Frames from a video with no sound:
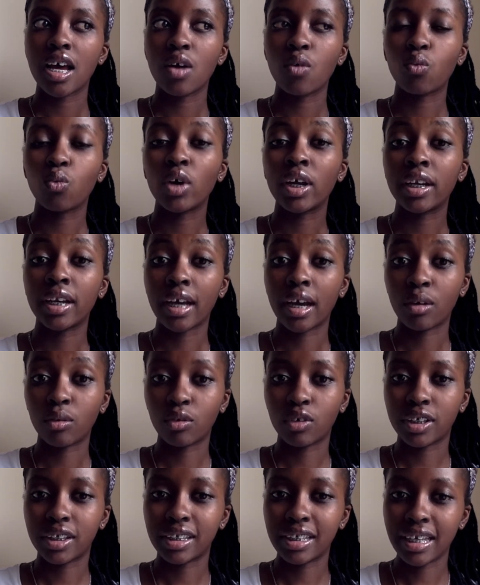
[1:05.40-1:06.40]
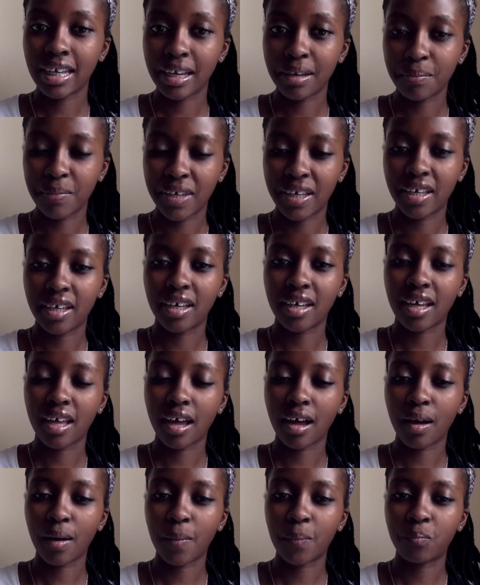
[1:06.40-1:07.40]
when I was naming
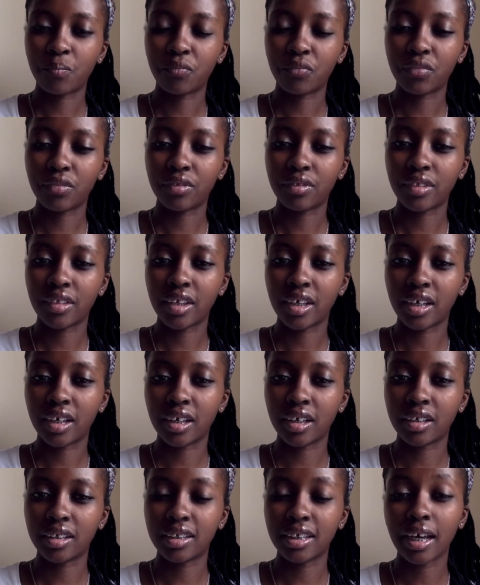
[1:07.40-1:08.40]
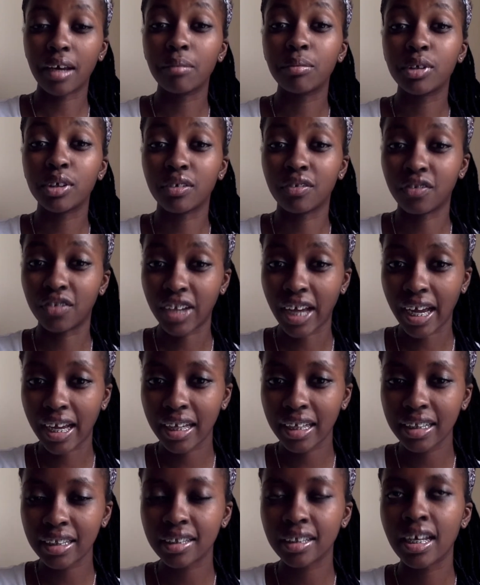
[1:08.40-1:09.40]
the types of
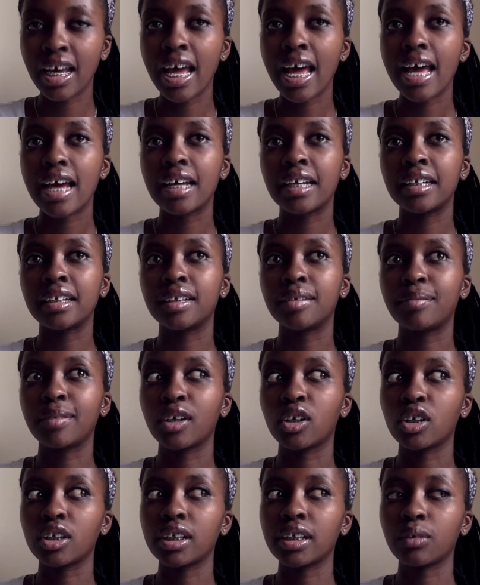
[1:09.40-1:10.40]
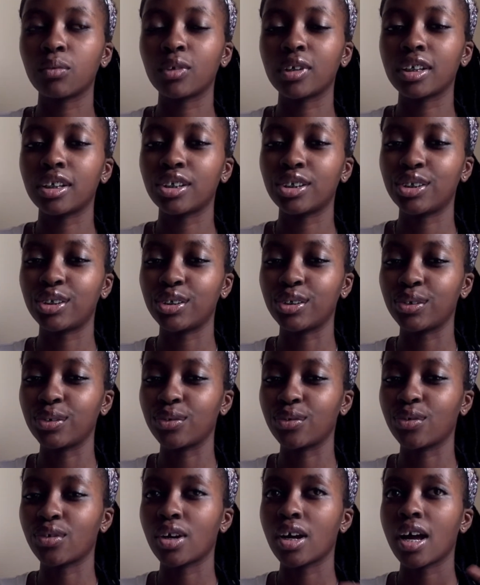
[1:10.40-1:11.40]
diets, and it's because I wanted
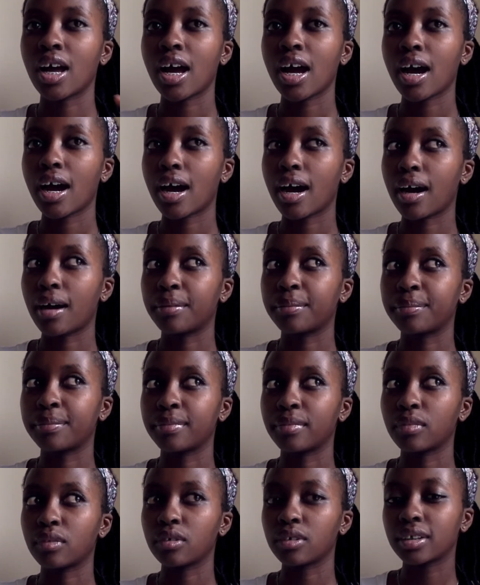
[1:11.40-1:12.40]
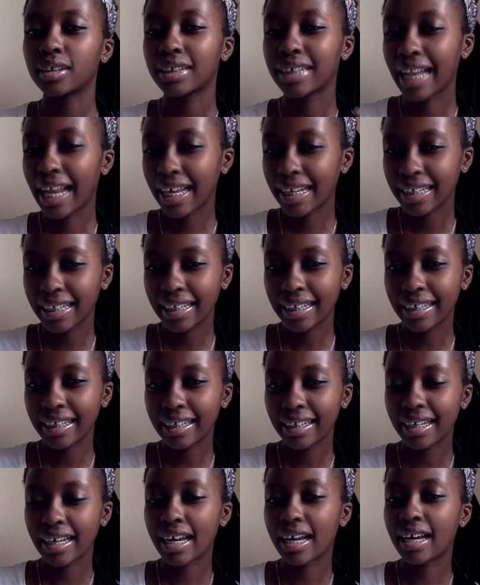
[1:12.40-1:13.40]
to
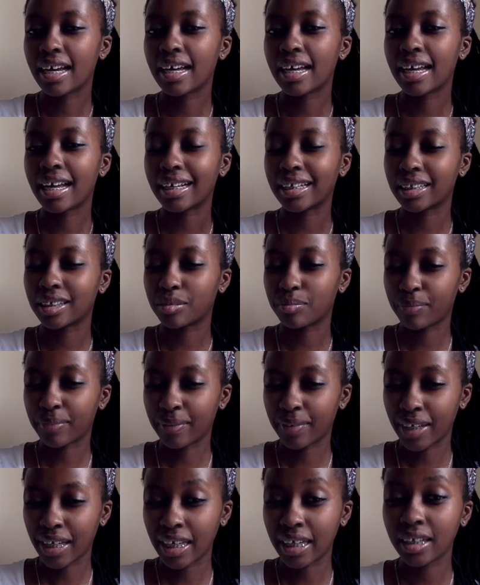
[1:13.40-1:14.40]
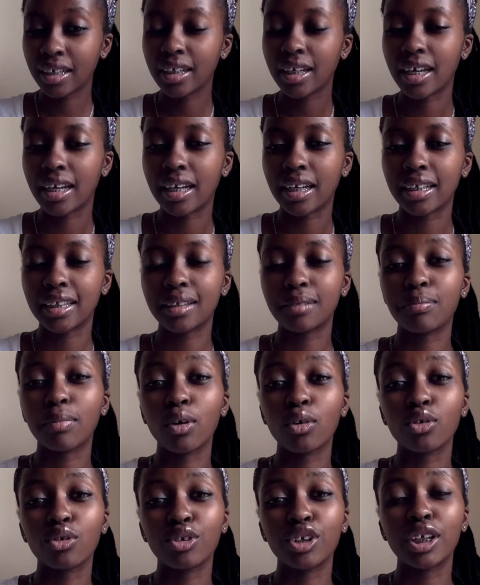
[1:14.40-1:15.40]
slightly explain and expound
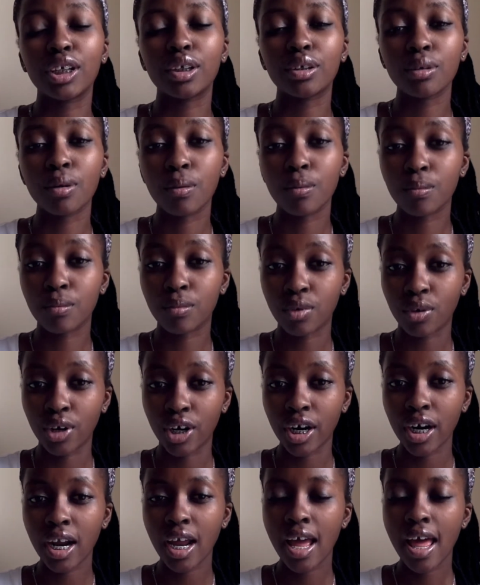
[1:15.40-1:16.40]
on it more,